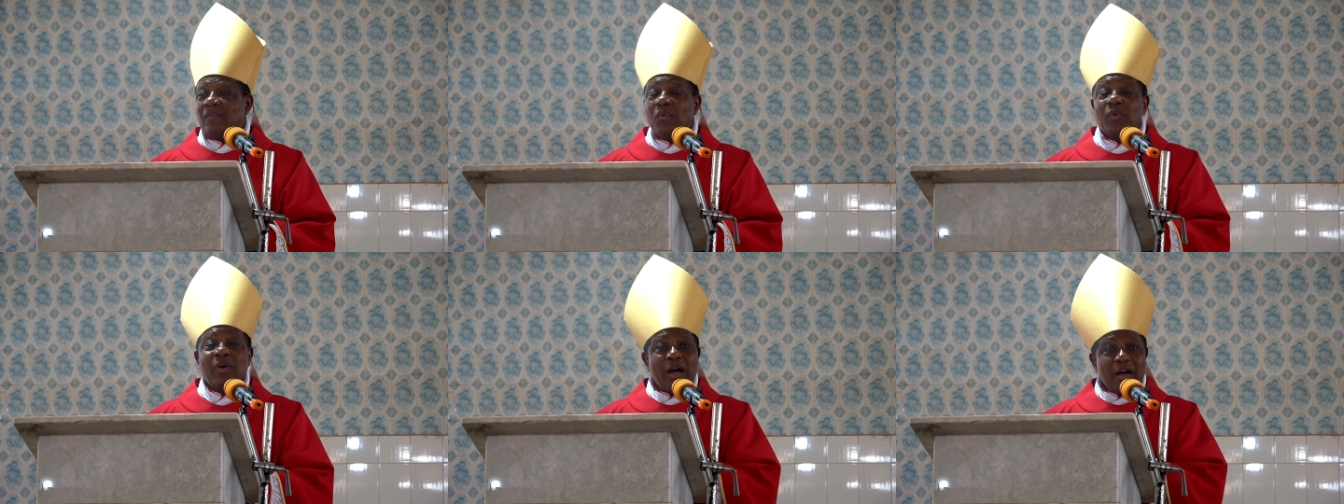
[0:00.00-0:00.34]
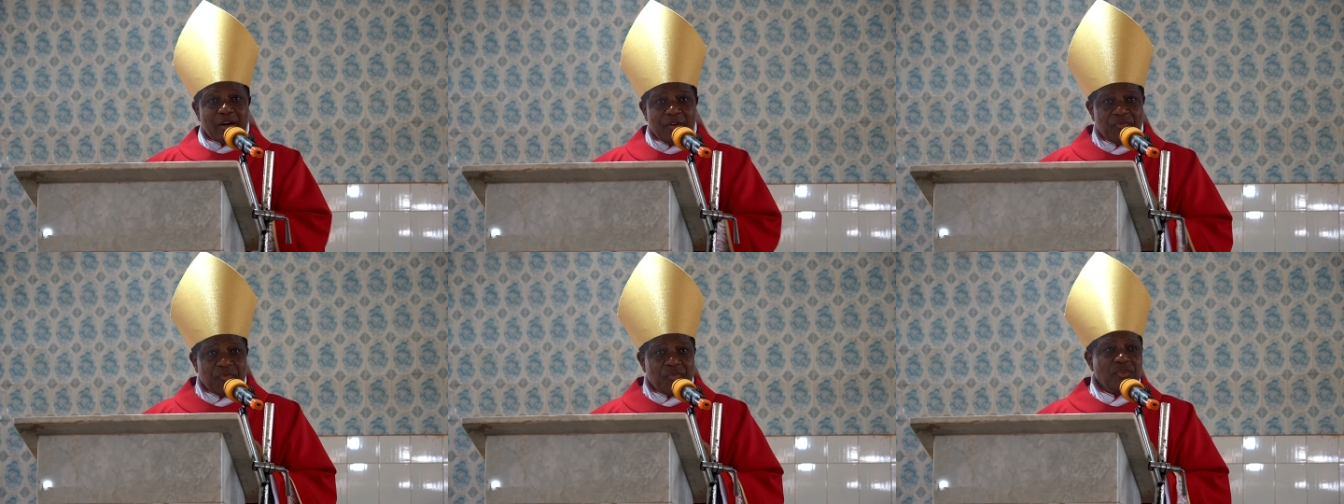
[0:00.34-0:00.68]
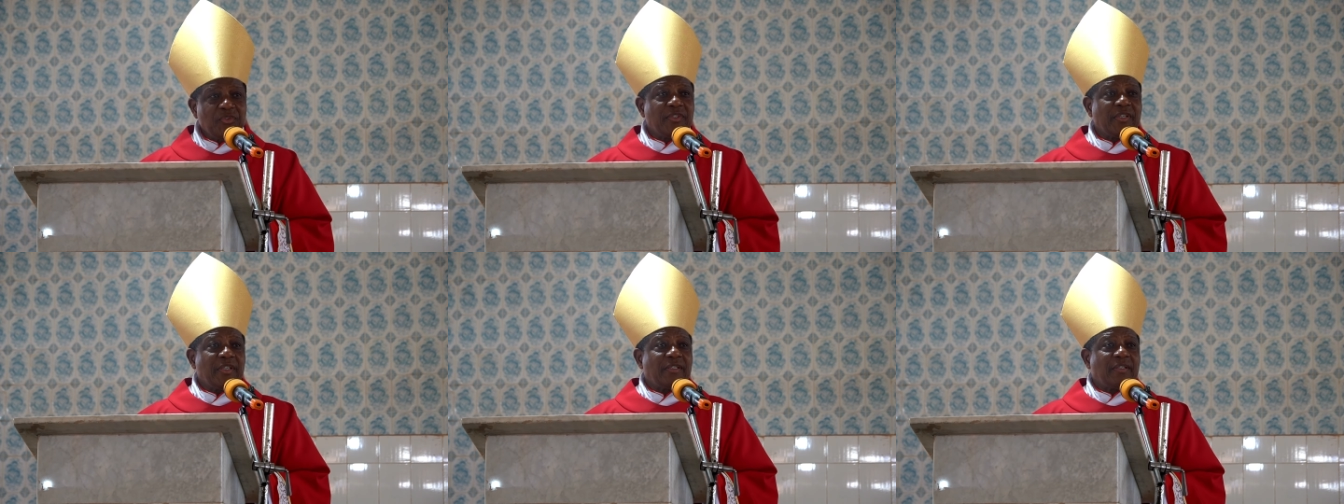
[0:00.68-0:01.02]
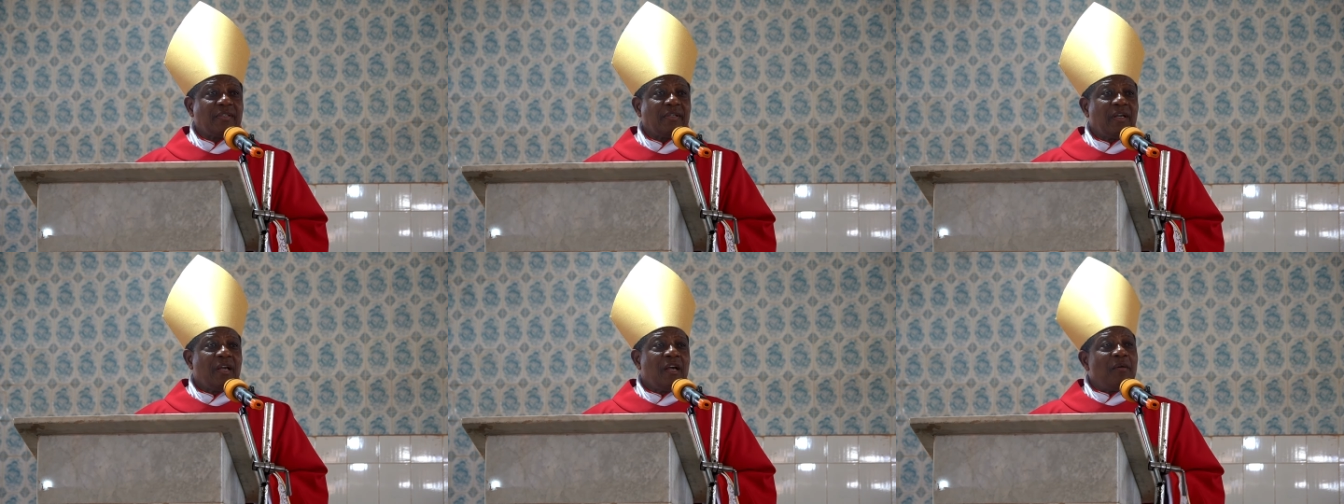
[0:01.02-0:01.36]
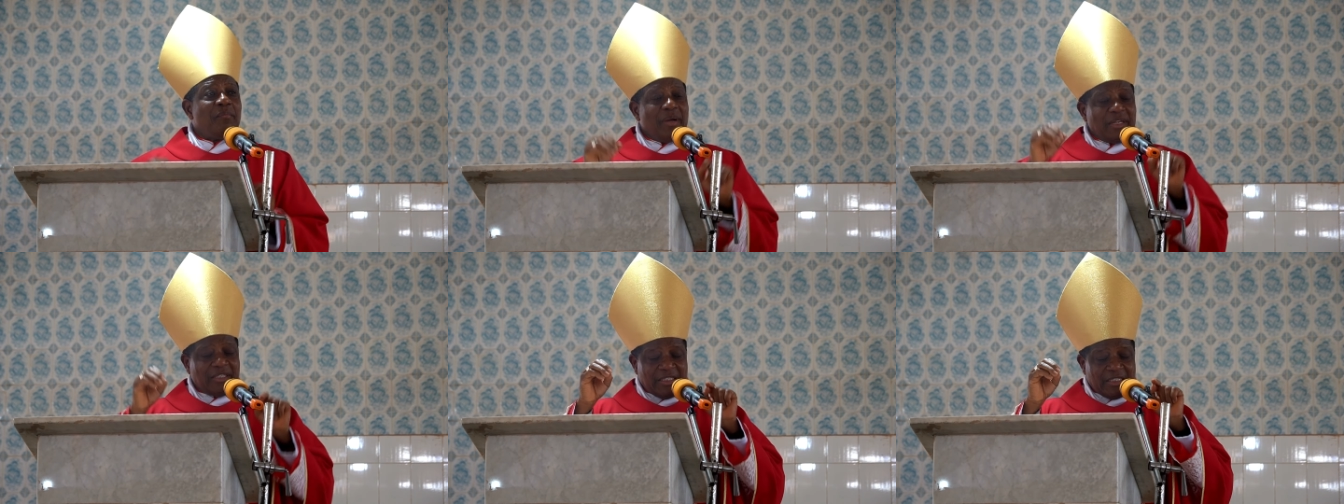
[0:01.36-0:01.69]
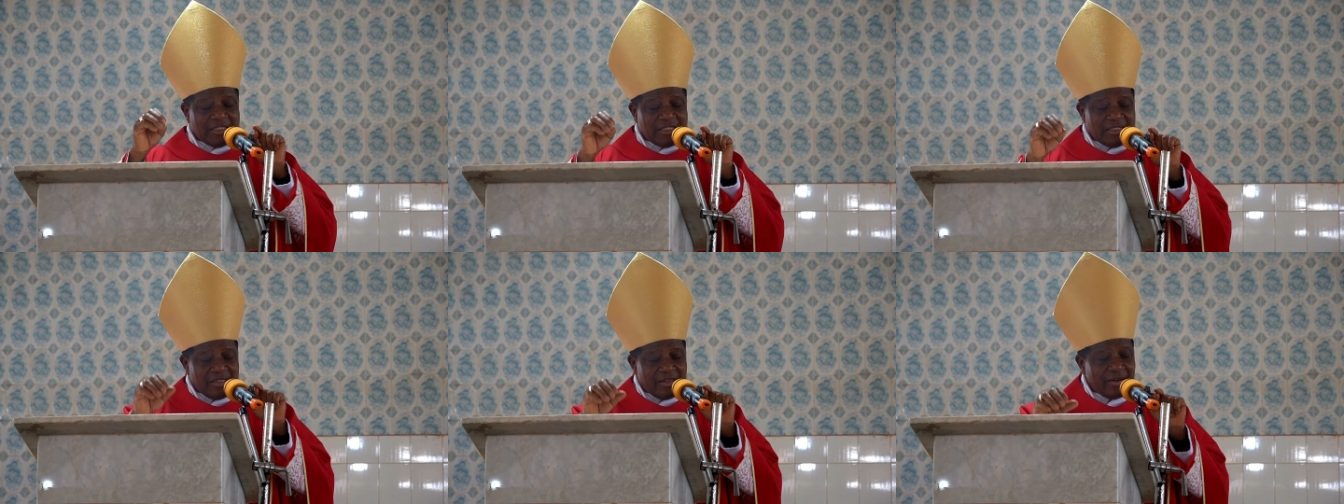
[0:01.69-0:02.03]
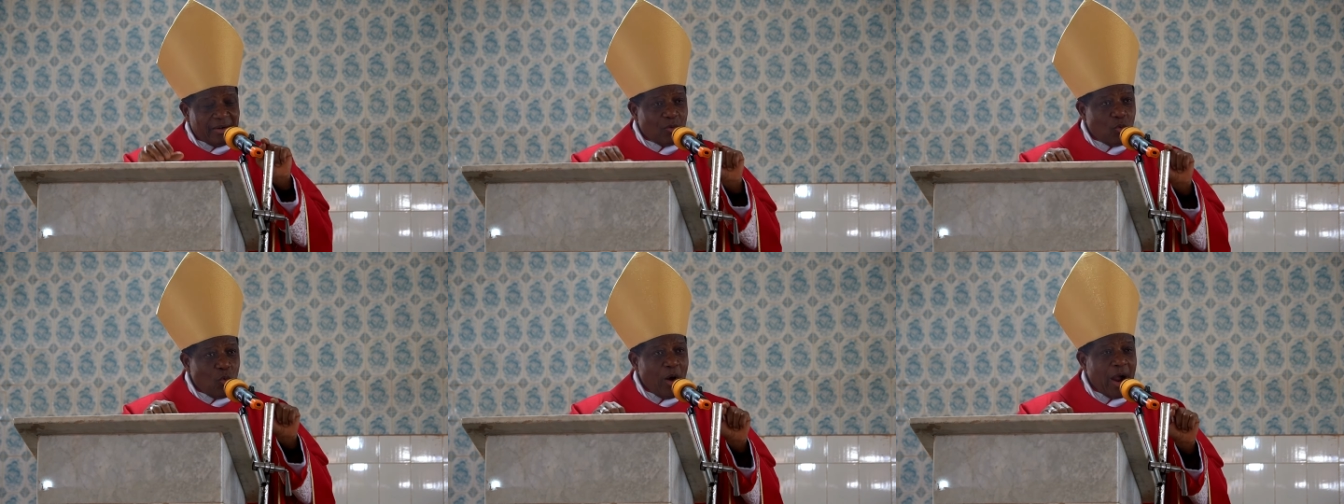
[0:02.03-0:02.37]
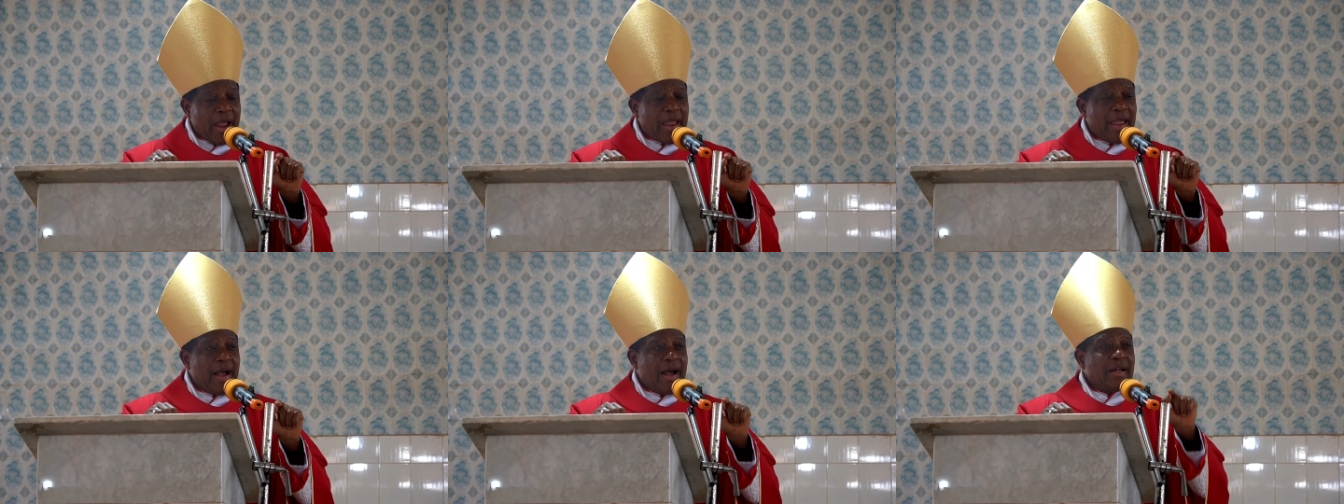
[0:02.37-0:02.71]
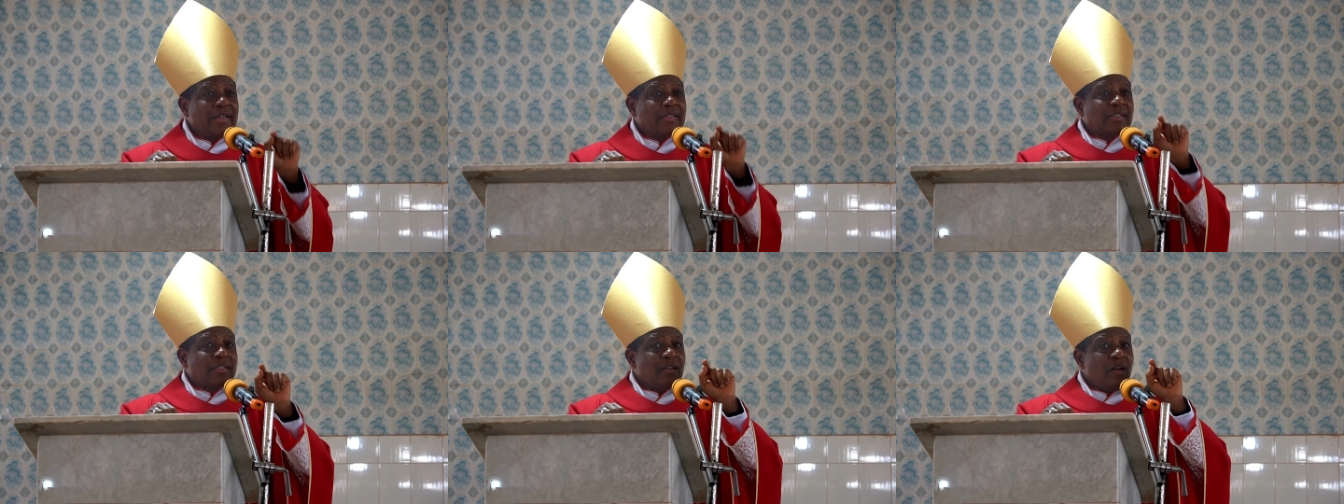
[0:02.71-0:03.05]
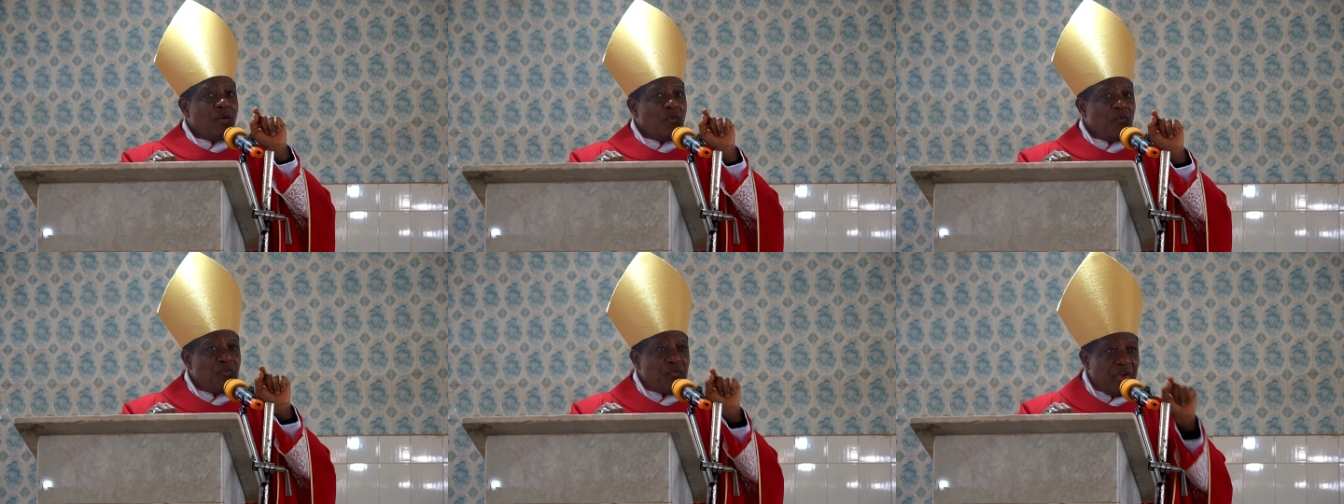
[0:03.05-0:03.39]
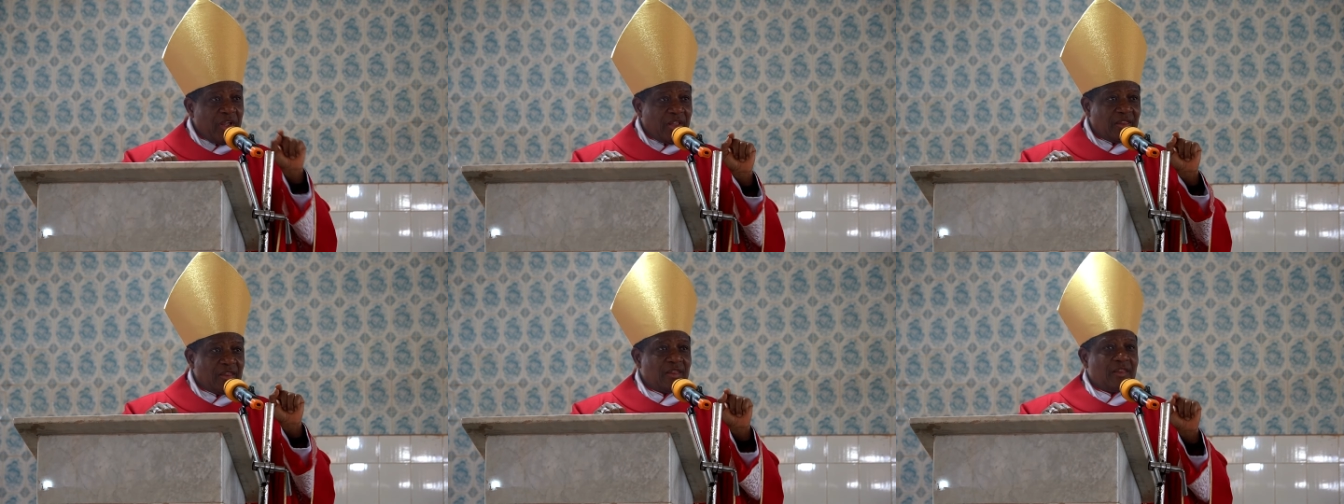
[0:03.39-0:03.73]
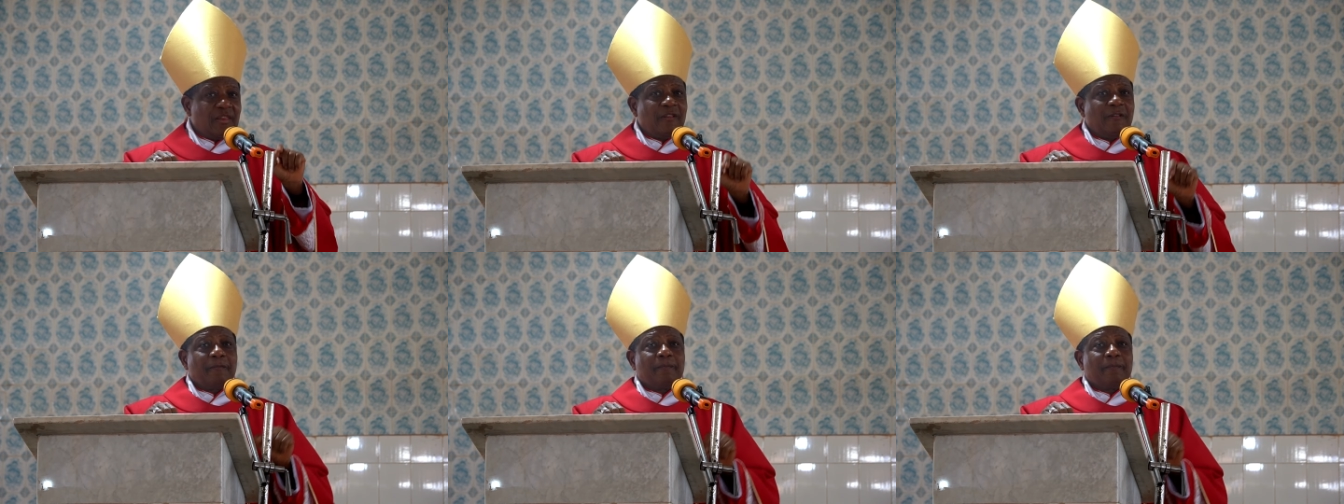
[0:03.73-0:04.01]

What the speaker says: You can refuse it, but it requires faith.